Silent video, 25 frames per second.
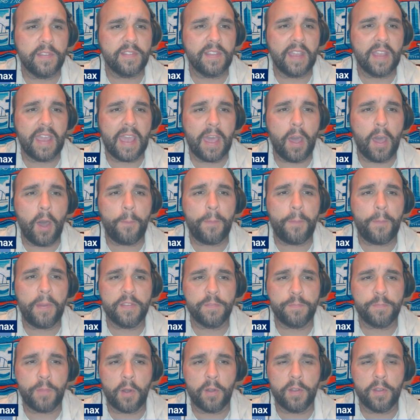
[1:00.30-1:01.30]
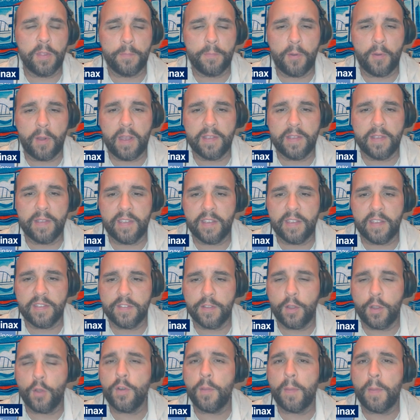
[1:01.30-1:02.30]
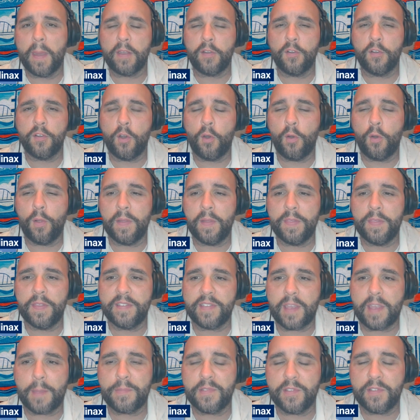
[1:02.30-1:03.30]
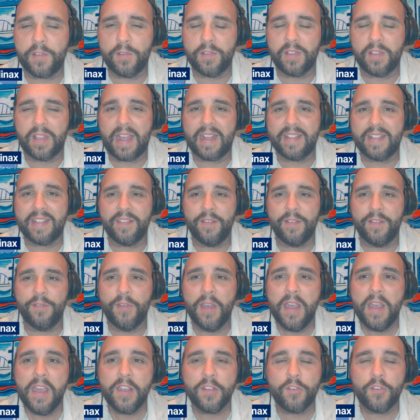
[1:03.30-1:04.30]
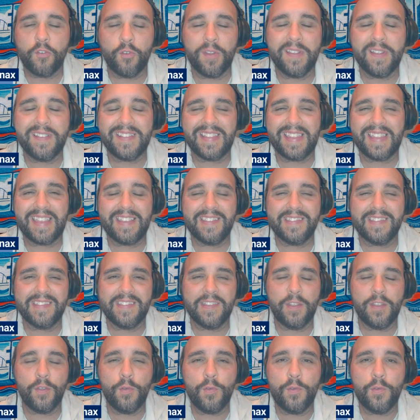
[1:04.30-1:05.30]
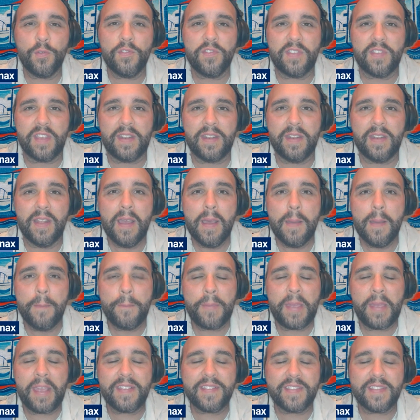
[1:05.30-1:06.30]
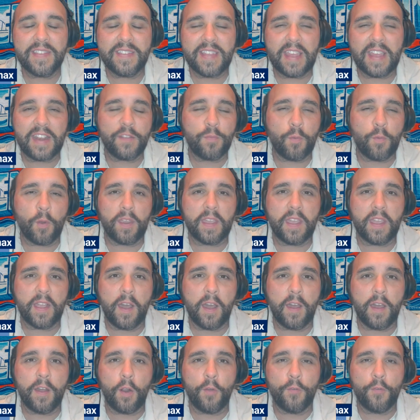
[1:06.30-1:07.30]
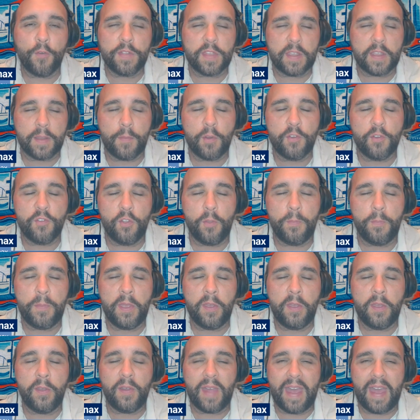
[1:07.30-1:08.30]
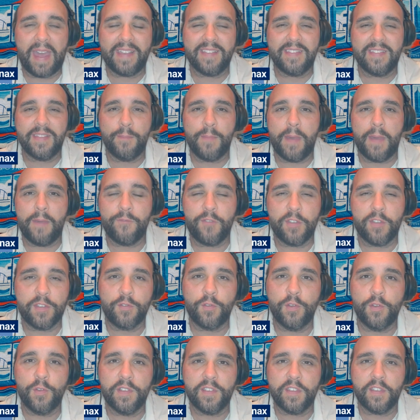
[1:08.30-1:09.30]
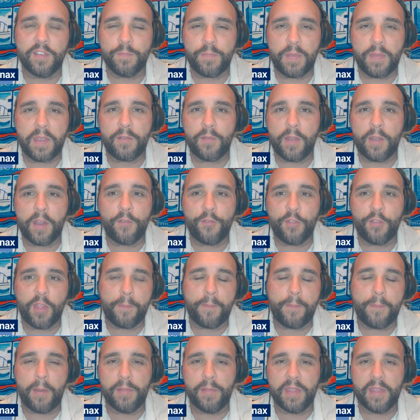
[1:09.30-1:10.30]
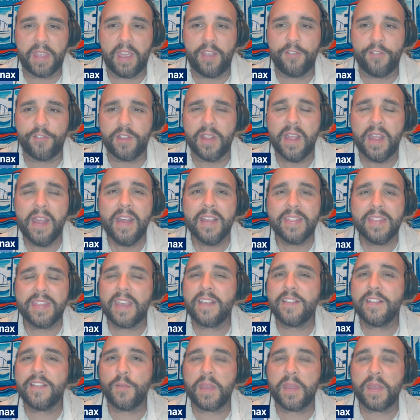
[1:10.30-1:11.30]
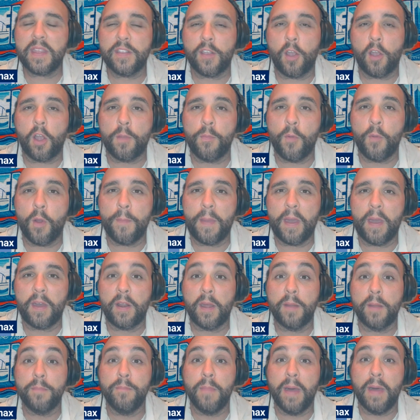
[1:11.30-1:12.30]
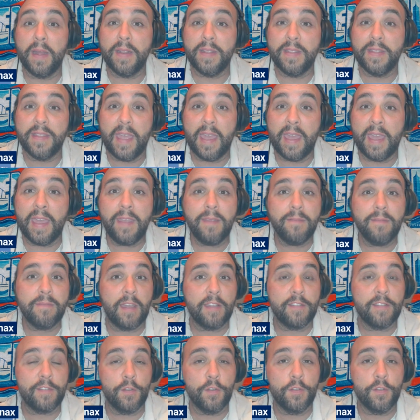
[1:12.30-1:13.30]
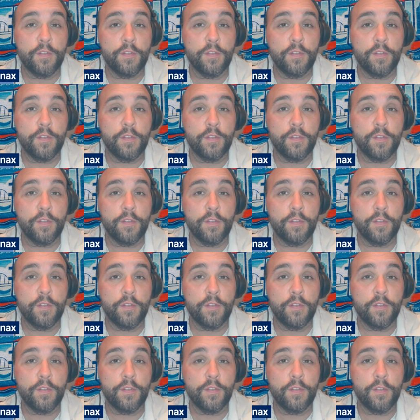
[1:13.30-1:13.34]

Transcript: to help as part of the process. No DeMichael Cole on this episode. Lots of Grizzlies news and pieces that he's working on over at the Commercial Appeal as the Memphis Grizzlies beat writer for that publication. Things that we can talk more about on Monday. Nice